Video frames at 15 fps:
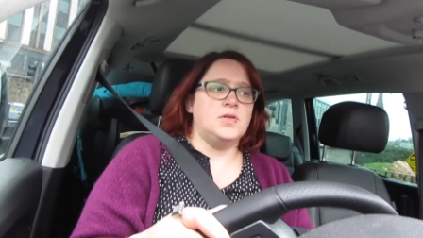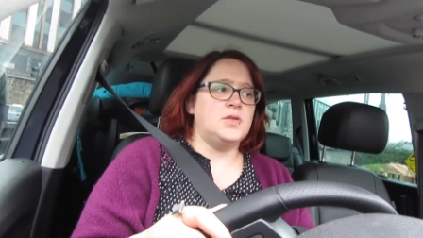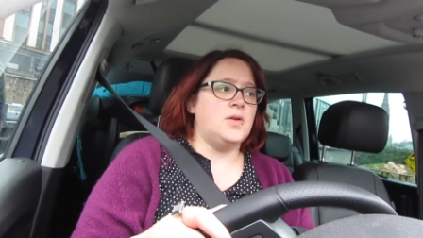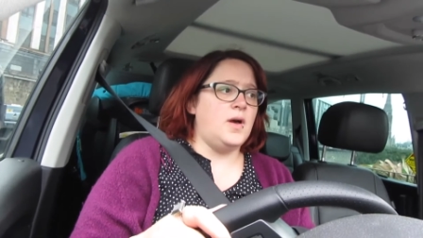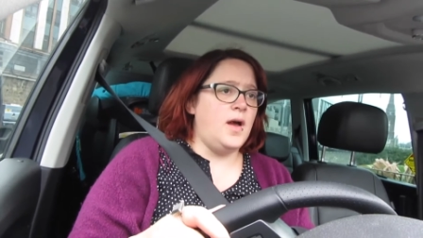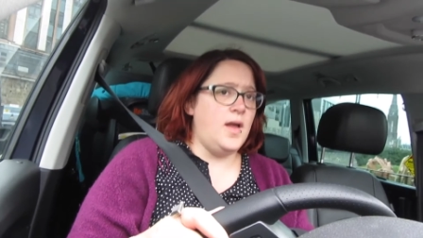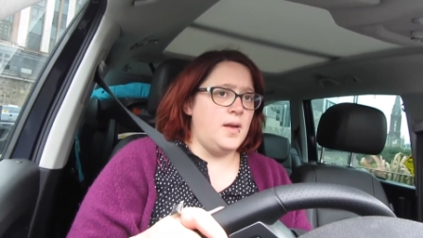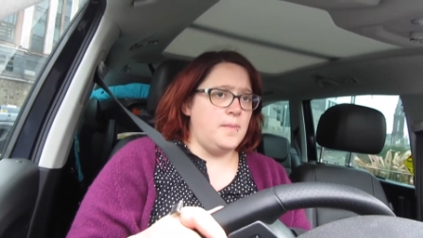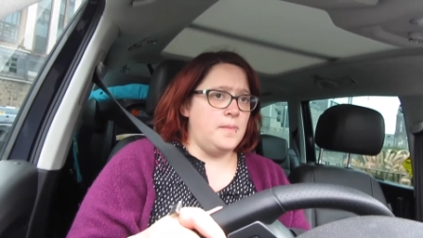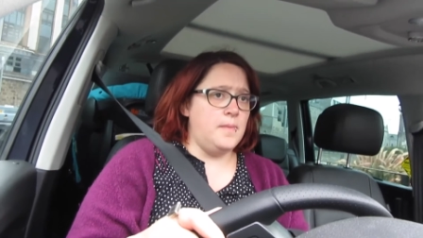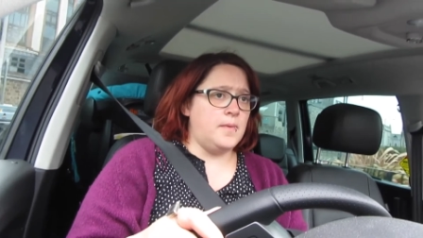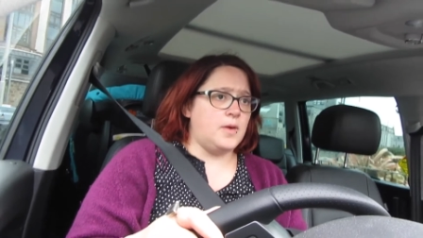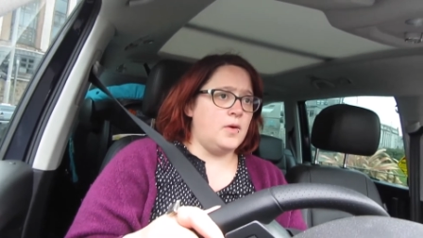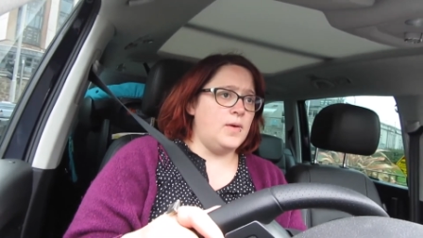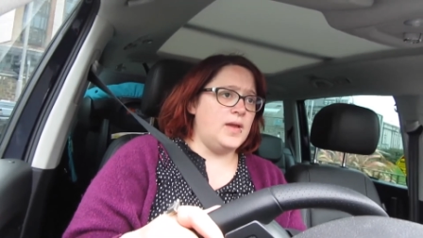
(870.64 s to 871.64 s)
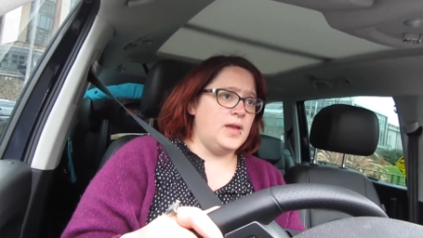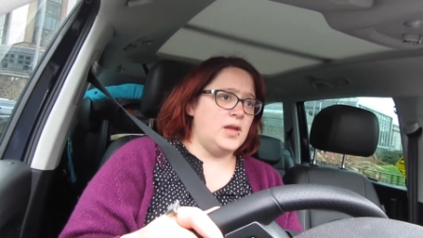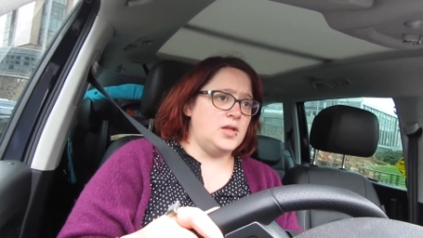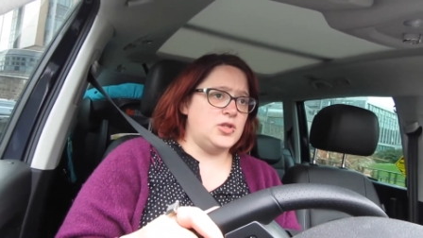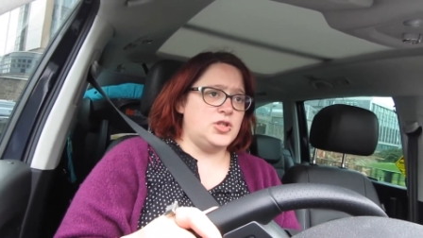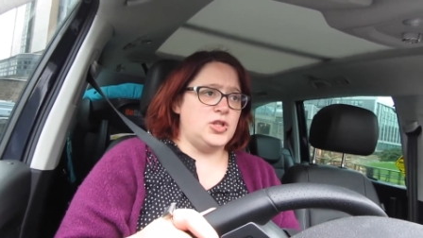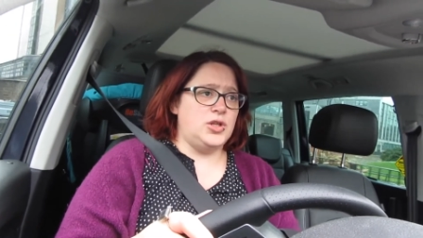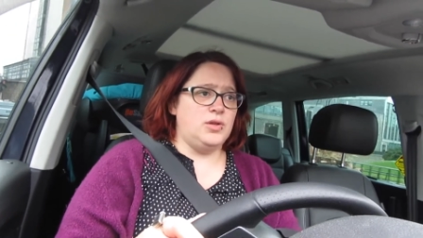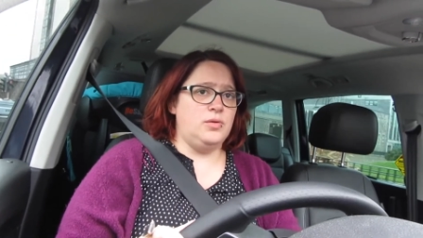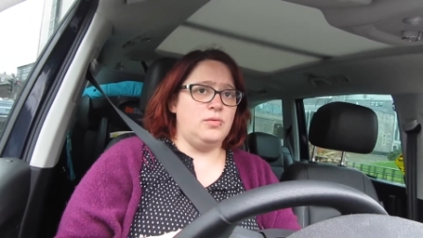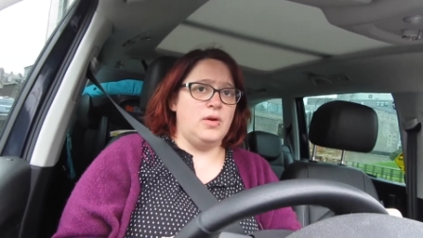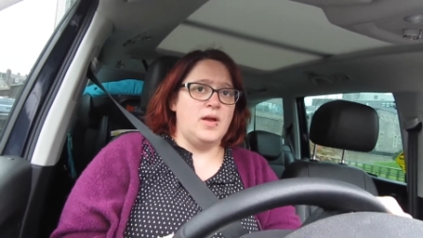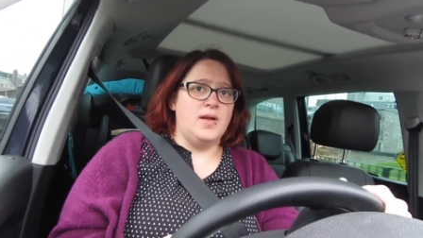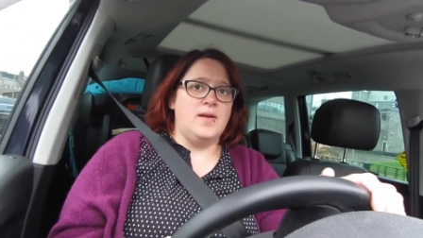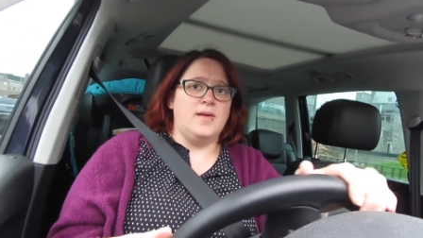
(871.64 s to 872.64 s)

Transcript: So I am going to